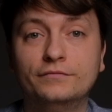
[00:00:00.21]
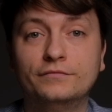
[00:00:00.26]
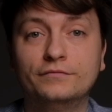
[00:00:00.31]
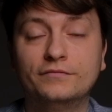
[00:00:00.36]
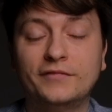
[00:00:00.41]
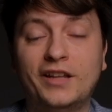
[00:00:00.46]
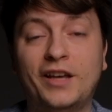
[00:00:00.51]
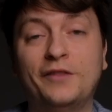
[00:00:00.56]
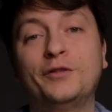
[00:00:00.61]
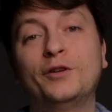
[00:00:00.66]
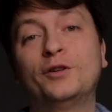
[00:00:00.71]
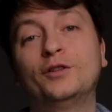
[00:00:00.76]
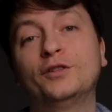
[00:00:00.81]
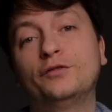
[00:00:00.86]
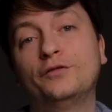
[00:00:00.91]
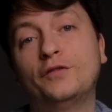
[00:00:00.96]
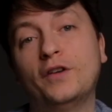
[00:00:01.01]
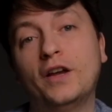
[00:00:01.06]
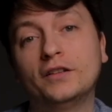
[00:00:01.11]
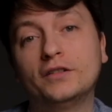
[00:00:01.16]
Have you heard
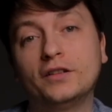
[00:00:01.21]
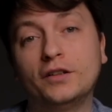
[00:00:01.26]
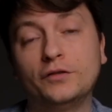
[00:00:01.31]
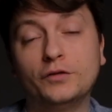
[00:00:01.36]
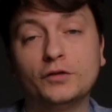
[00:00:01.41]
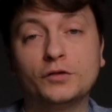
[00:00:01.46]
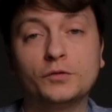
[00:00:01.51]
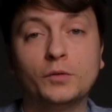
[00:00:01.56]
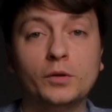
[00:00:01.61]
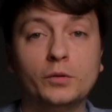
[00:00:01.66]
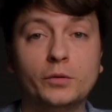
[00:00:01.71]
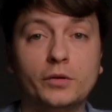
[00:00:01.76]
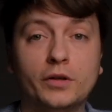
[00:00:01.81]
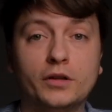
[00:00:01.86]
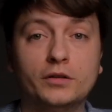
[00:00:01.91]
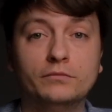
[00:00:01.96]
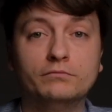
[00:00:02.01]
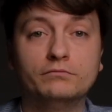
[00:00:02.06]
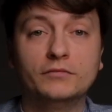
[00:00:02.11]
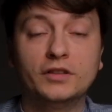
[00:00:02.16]
the fact that if you swallow
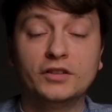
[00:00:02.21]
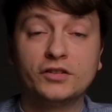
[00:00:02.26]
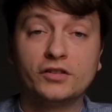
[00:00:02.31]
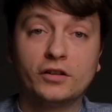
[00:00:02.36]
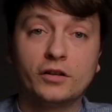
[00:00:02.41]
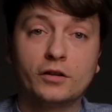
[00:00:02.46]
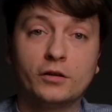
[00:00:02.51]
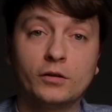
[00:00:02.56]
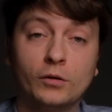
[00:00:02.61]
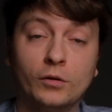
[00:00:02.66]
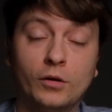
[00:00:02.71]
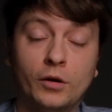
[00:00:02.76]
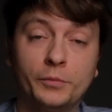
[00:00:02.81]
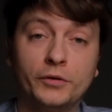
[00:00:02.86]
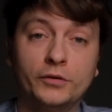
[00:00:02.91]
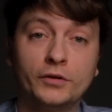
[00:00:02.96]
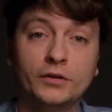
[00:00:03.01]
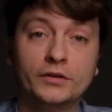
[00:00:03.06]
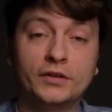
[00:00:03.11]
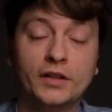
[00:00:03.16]
gum, it's gonna clog up
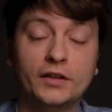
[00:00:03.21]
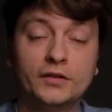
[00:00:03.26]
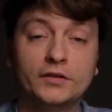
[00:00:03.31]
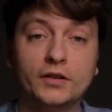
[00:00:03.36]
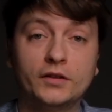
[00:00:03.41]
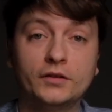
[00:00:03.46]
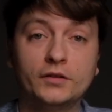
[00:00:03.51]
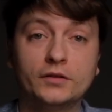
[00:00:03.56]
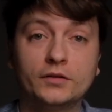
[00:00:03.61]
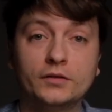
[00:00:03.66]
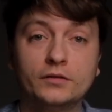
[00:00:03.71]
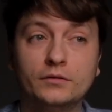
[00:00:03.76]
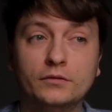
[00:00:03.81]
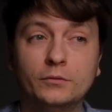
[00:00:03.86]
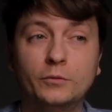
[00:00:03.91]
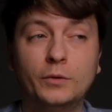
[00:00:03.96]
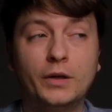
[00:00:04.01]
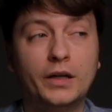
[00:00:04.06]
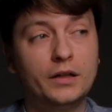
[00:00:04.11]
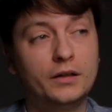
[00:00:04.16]
your intestines?
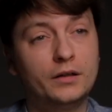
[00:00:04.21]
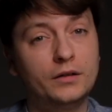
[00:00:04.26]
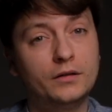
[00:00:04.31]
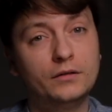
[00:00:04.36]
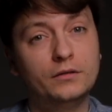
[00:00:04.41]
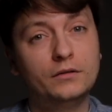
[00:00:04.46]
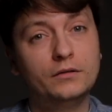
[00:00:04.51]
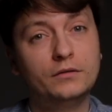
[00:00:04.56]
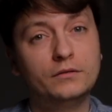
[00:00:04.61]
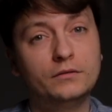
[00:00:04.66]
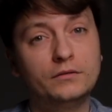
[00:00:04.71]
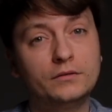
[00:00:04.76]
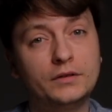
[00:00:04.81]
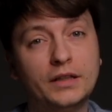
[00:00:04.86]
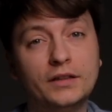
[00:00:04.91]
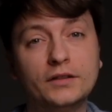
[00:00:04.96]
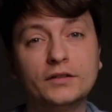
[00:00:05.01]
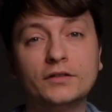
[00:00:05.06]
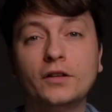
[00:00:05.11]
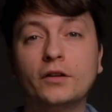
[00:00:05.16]
Well,
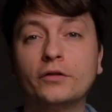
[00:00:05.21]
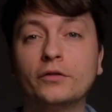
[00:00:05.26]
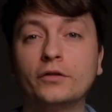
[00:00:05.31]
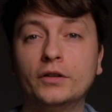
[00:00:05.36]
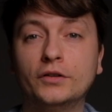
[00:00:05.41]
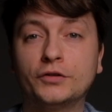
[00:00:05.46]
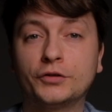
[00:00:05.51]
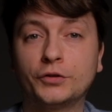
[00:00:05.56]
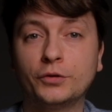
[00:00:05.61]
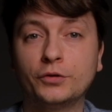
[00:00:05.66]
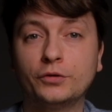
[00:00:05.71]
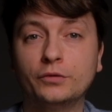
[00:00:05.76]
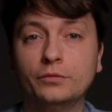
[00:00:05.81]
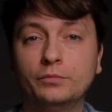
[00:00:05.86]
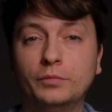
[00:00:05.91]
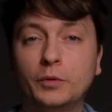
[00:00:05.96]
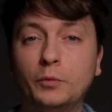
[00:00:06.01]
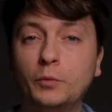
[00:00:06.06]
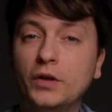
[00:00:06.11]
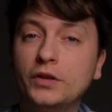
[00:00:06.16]
that is not really true,
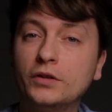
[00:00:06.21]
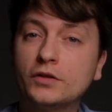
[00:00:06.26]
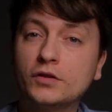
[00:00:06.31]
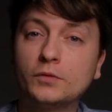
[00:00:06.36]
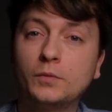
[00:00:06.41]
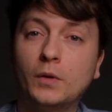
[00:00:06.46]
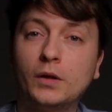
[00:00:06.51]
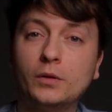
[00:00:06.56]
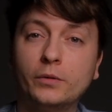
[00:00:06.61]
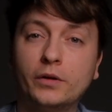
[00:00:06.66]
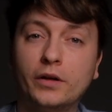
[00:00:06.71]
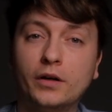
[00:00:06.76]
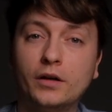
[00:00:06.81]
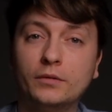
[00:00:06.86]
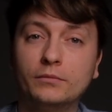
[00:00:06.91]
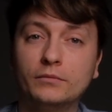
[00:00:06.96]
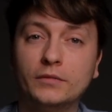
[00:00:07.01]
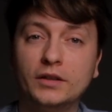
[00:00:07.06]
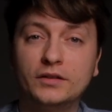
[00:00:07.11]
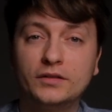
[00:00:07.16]
but when you swallow
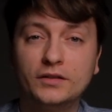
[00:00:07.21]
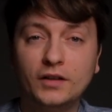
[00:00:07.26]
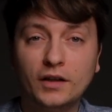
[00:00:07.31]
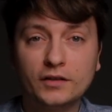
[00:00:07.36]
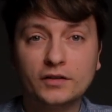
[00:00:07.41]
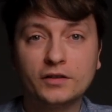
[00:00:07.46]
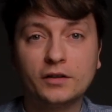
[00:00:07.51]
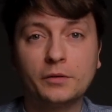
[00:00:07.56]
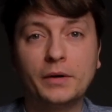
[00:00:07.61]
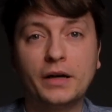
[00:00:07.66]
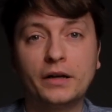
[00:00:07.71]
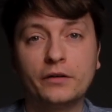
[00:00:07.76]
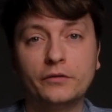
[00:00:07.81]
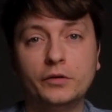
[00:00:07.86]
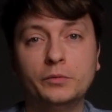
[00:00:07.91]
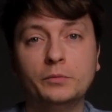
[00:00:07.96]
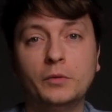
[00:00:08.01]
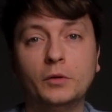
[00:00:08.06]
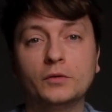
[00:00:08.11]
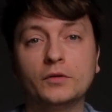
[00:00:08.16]
gum, it does come out of
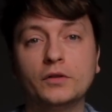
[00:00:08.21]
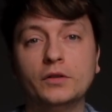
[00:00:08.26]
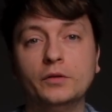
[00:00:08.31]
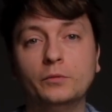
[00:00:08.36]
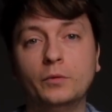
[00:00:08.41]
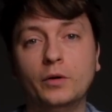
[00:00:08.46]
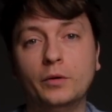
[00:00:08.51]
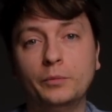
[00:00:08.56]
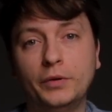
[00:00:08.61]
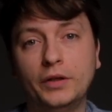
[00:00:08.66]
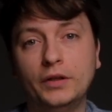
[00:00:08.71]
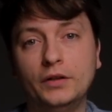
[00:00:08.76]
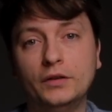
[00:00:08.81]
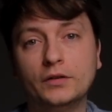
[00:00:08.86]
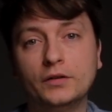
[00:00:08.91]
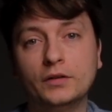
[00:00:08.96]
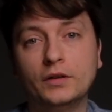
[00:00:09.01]
you mostly in one piece,